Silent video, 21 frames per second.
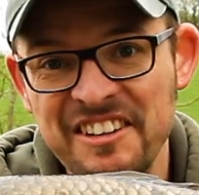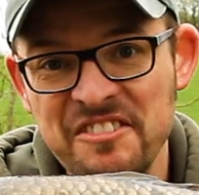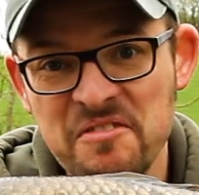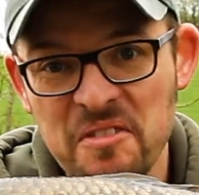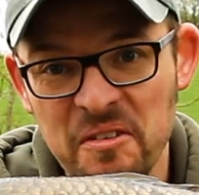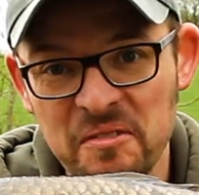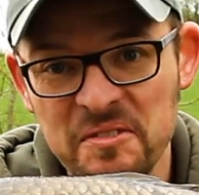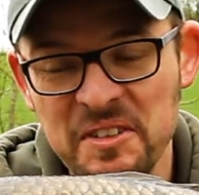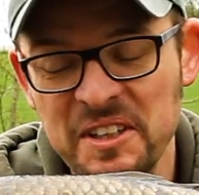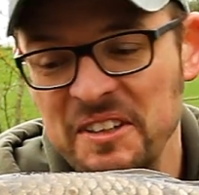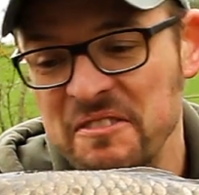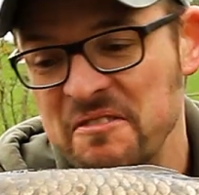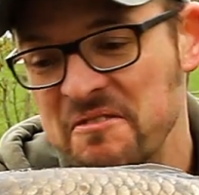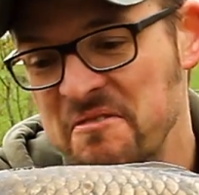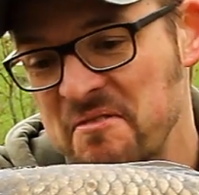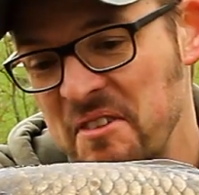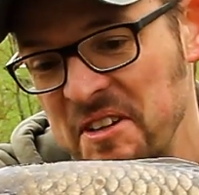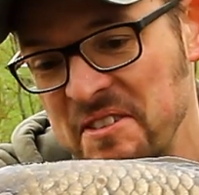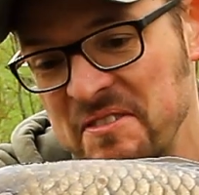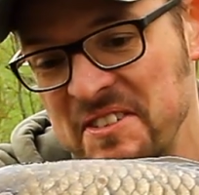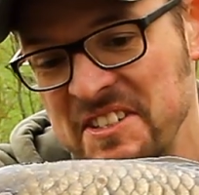dropped it in
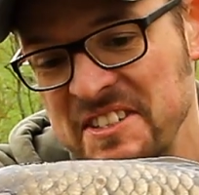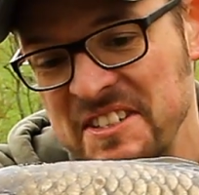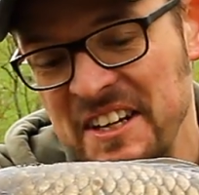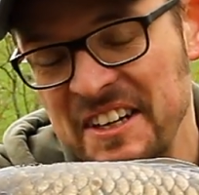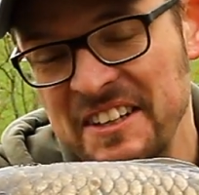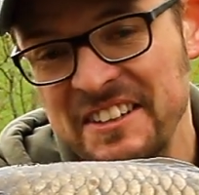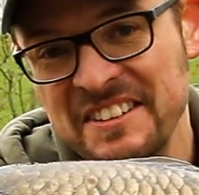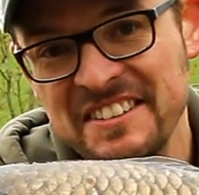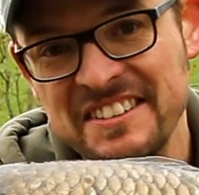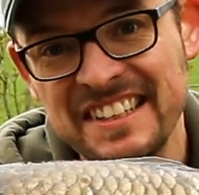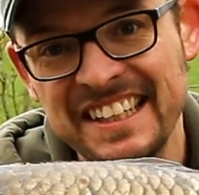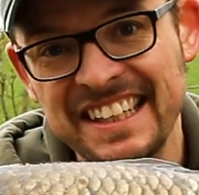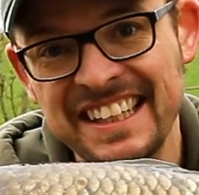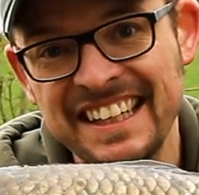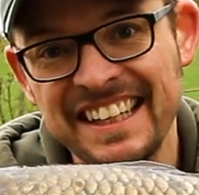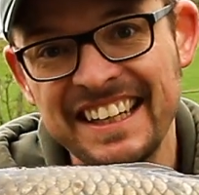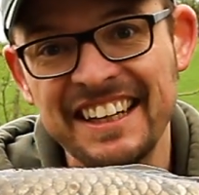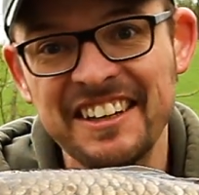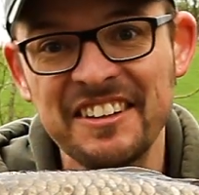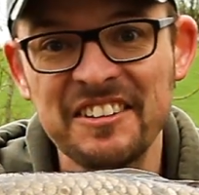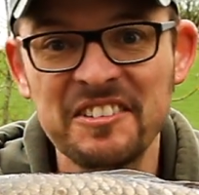front of his nose,
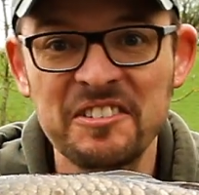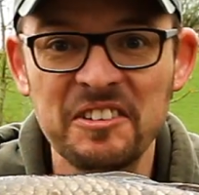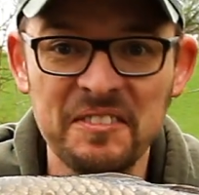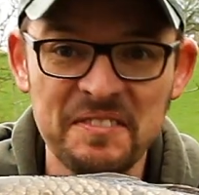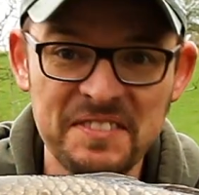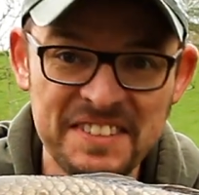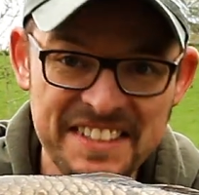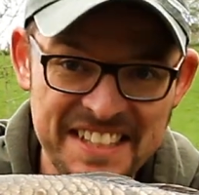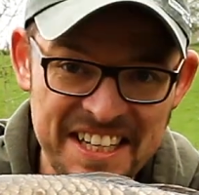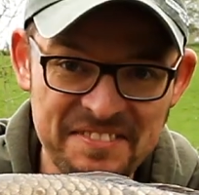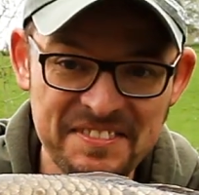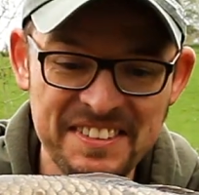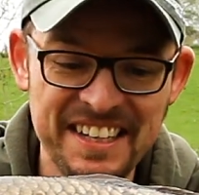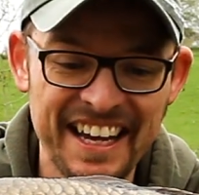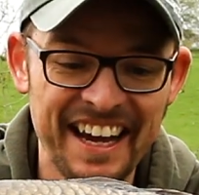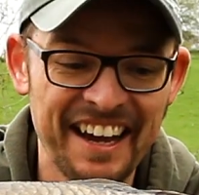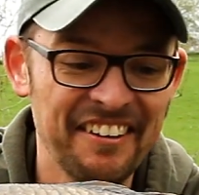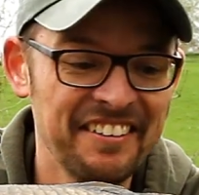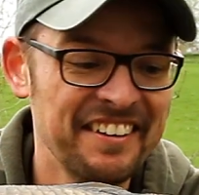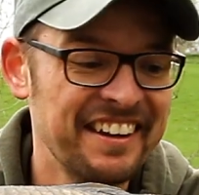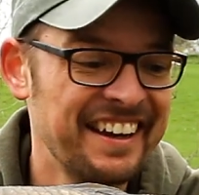saw him dip
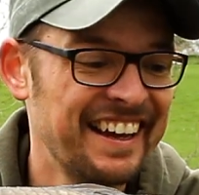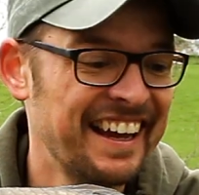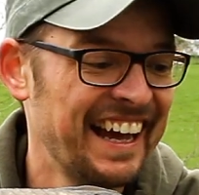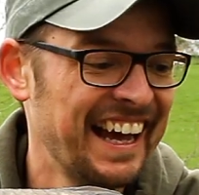down,